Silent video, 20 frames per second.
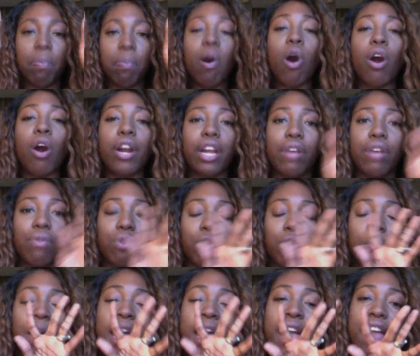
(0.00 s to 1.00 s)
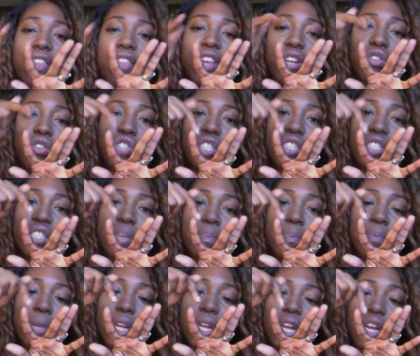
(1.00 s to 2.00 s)
parting room. And then you just
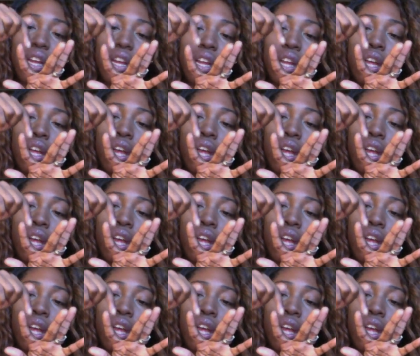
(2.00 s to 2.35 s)
simply